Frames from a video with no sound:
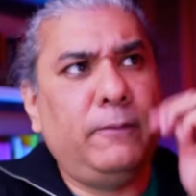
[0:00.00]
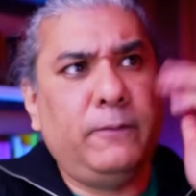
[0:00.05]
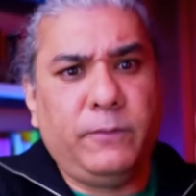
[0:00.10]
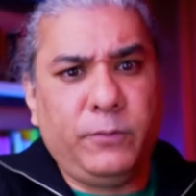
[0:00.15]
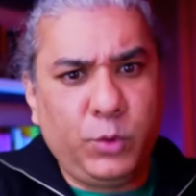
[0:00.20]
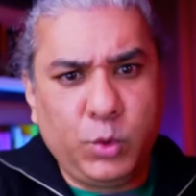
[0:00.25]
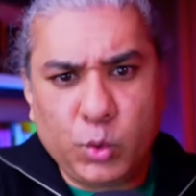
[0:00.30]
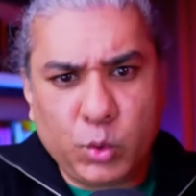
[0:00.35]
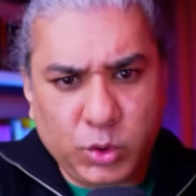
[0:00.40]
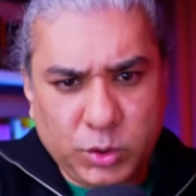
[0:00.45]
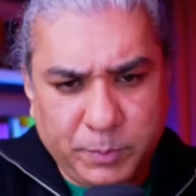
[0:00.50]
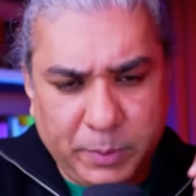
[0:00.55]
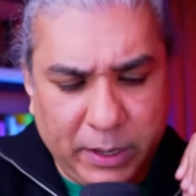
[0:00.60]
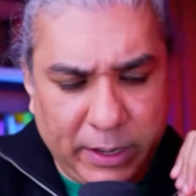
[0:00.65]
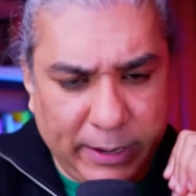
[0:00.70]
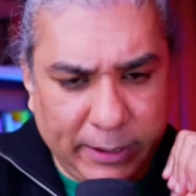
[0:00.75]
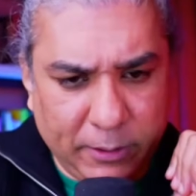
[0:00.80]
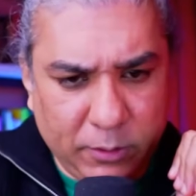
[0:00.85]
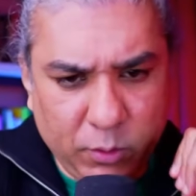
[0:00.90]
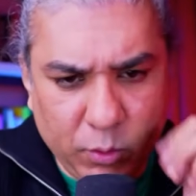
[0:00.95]
Huge
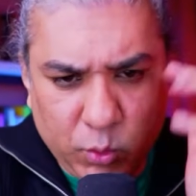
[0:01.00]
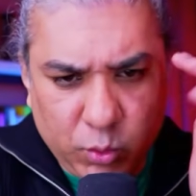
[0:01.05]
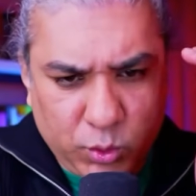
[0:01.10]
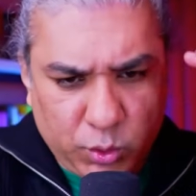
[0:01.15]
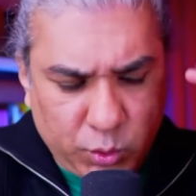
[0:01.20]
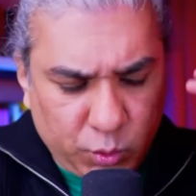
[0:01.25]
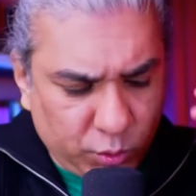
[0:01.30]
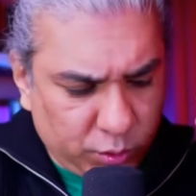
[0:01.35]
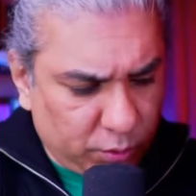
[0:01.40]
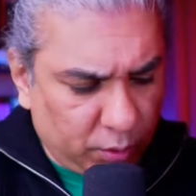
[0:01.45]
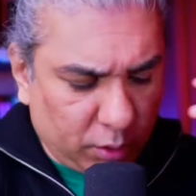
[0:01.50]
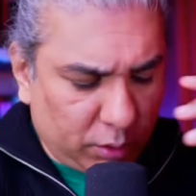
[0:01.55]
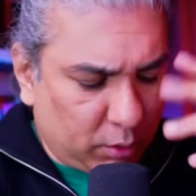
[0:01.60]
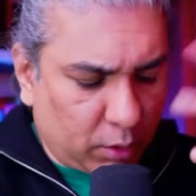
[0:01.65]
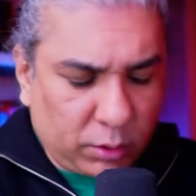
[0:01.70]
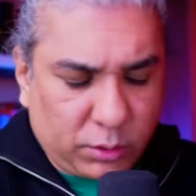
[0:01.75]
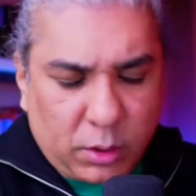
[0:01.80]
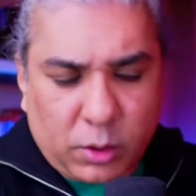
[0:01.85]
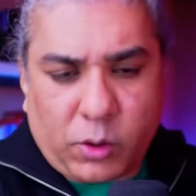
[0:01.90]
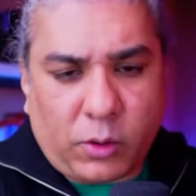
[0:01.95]
building, huge.
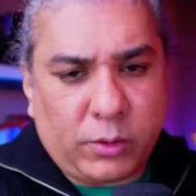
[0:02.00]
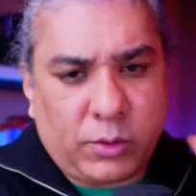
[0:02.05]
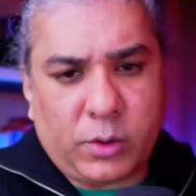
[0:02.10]
The